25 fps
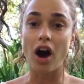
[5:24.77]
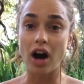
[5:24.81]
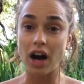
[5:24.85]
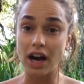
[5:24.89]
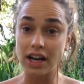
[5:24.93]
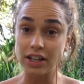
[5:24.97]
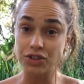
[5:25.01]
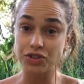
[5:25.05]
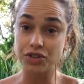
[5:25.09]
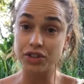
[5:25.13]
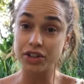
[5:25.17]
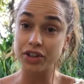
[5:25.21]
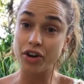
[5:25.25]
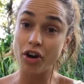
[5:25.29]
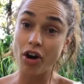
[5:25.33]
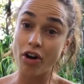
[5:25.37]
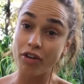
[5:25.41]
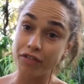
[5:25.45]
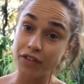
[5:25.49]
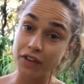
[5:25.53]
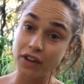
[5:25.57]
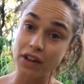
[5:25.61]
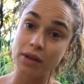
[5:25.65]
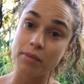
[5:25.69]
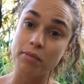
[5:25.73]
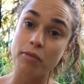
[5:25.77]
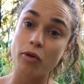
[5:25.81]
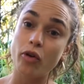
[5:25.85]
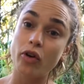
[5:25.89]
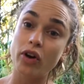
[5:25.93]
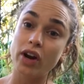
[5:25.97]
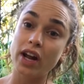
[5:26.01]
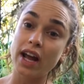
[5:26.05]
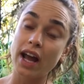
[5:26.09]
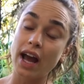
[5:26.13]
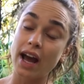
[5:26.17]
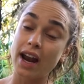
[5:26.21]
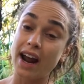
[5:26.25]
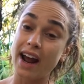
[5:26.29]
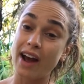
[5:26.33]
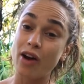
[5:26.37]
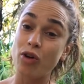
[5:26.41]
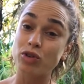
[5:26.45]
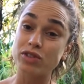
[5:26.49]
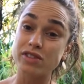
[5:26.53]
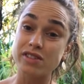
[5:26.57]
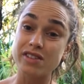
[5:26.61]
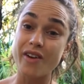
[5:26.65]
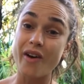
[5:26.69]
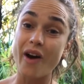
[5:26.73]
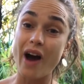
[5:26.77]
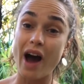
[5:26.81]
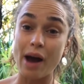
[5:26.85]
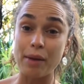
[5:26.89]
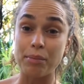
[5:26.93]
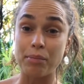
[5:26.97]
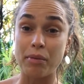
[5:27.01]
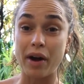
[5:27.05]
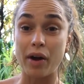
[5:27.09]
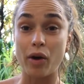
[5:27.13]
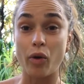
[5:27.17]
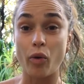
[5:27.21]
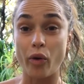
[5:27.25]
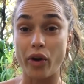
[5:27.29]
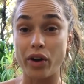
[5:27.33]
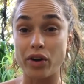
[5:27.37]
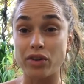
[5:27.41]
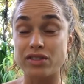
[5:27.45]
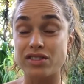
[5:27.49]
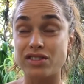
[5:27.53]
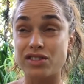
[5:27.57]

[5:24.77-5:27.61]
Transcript: I drink coffee in the morning, and I also add my oils,